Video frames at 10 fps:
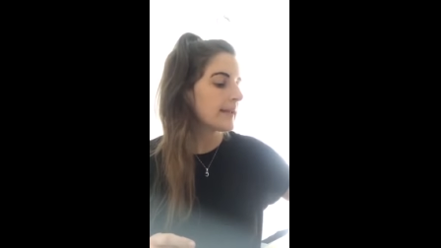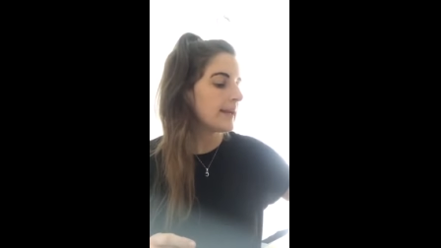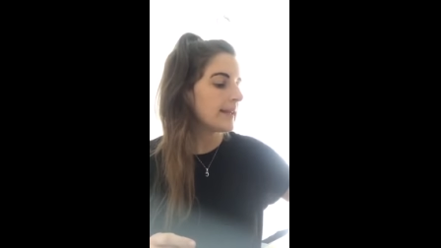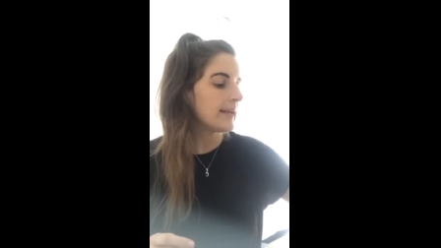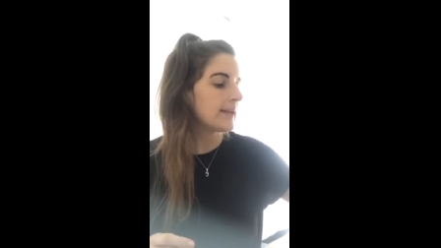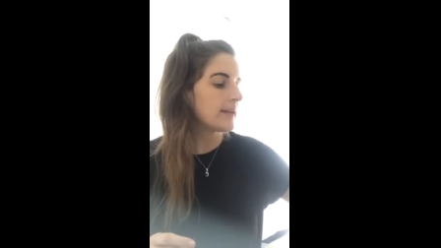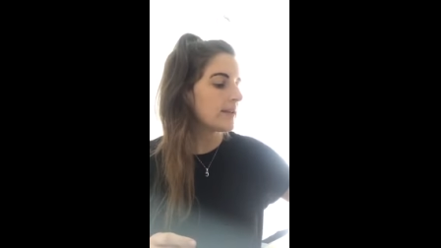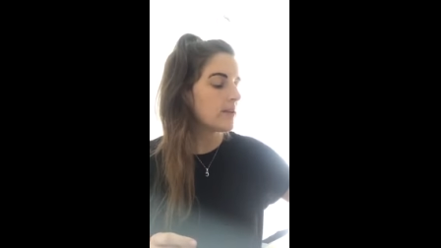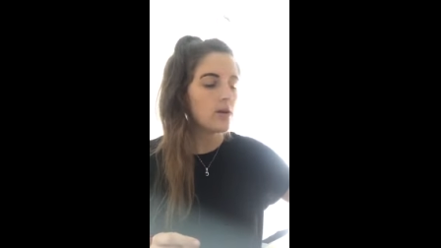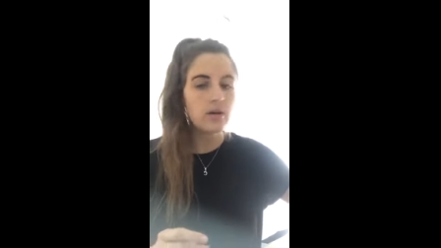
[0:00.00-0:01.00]
And then
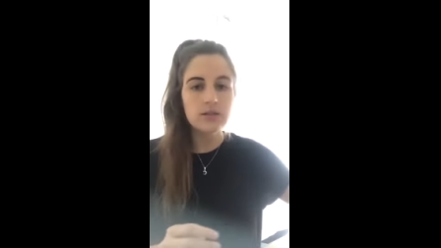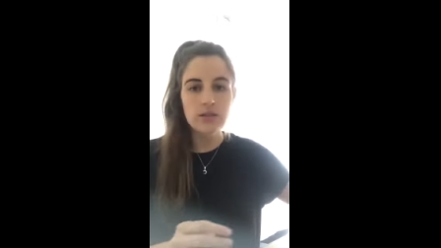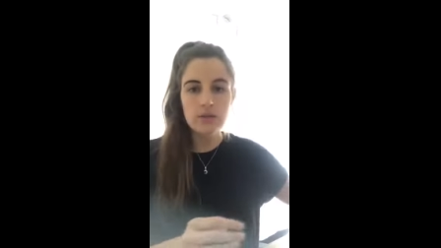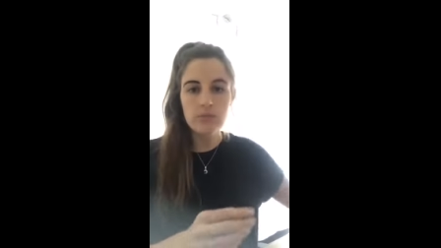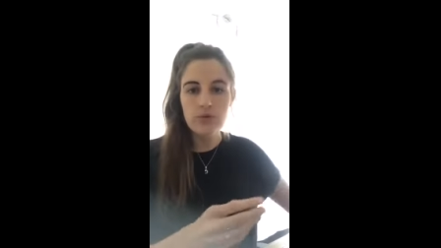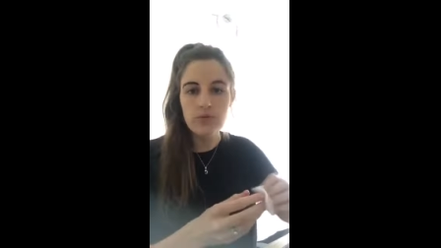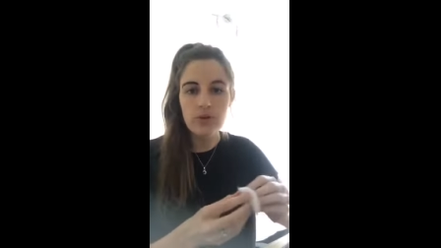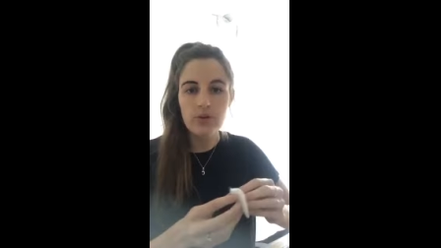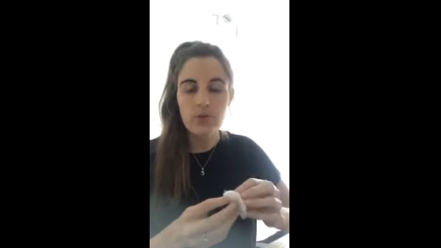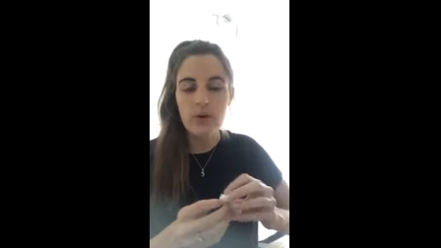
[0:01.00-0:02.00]
the last little move
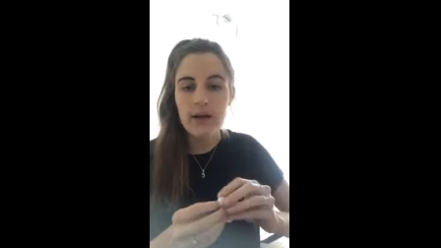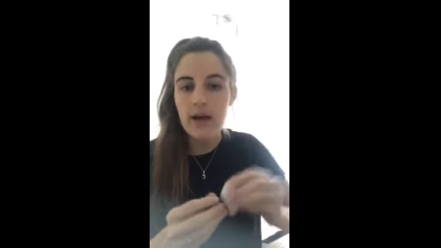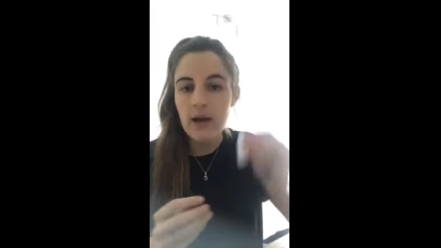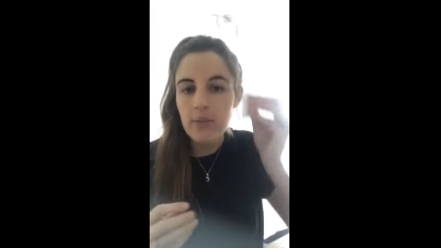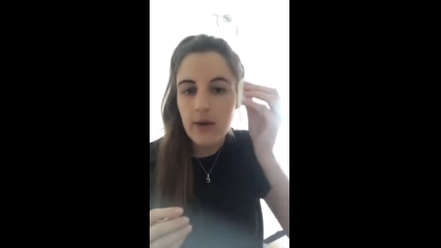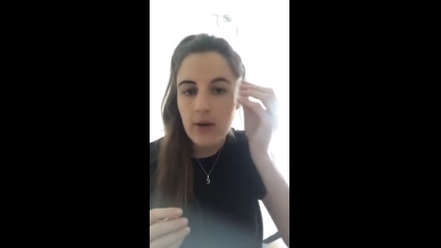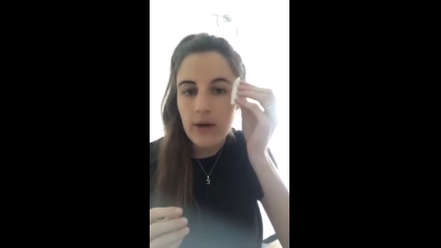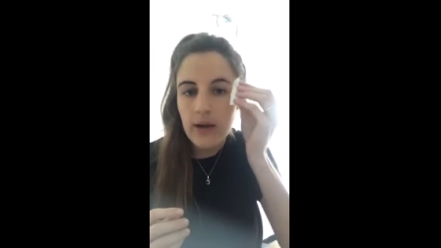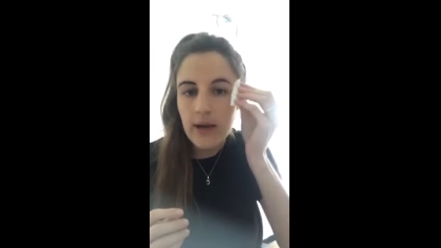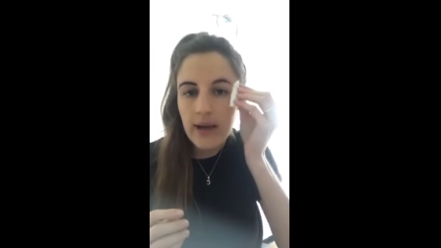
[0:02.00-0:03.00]
on your one eyebrow,
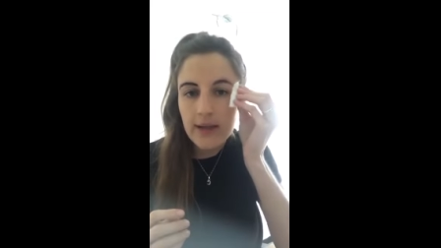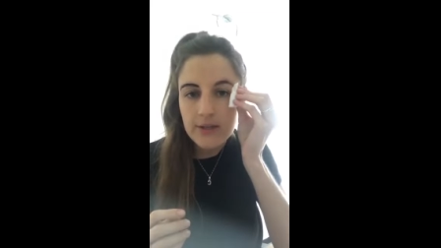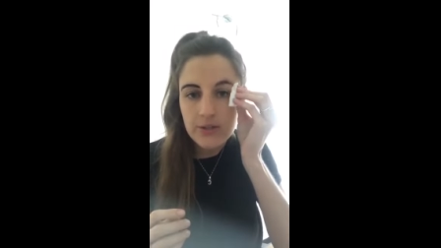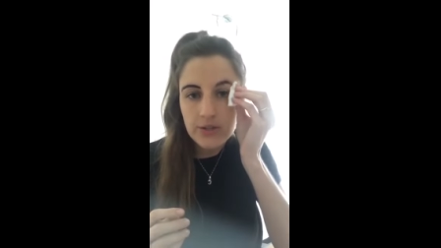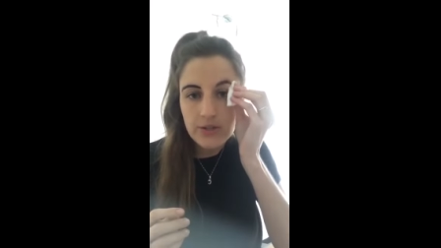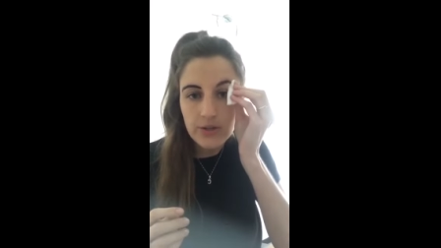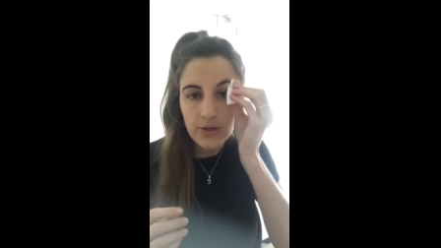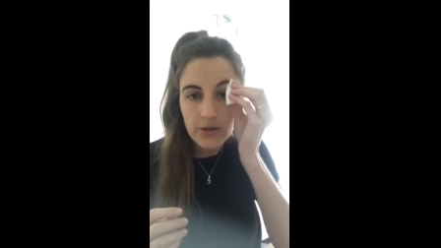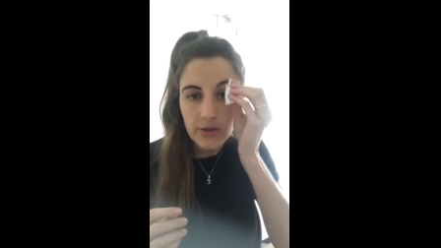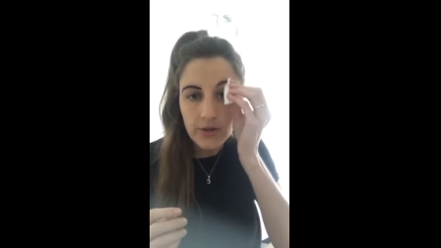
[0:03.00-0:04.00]
I like to just
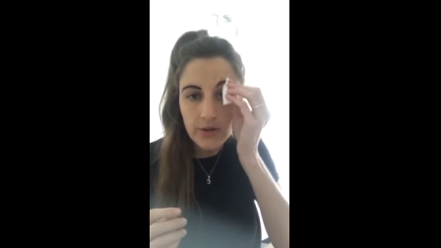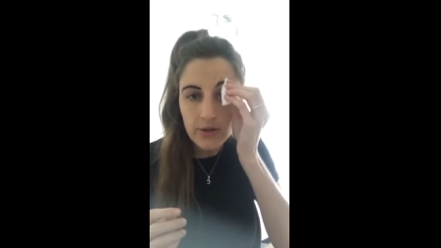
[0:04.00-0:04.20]
go